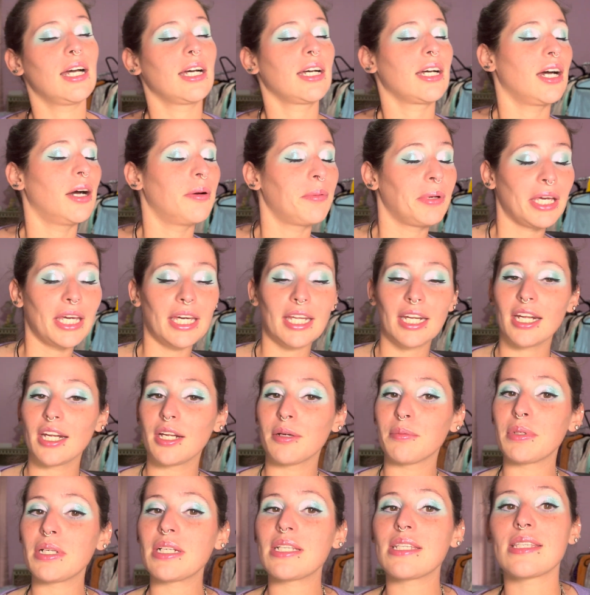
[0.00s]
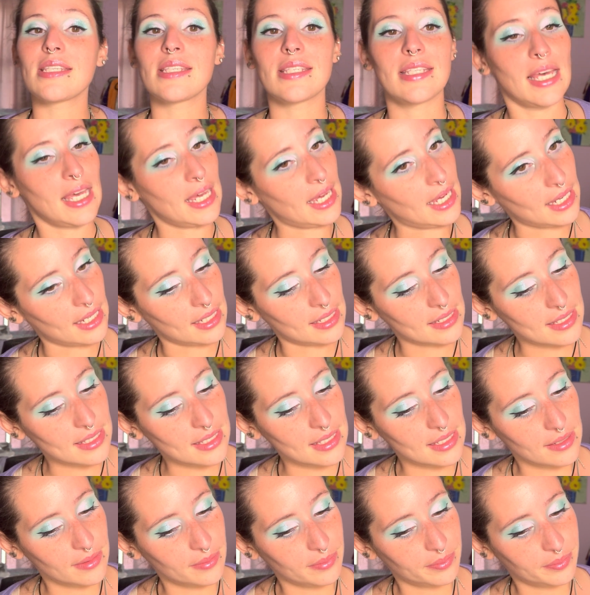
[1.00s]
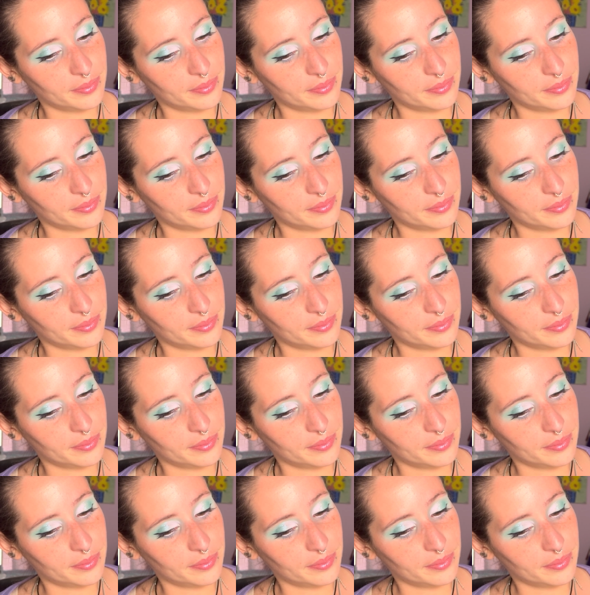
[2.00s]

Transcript: Coming in at number 6,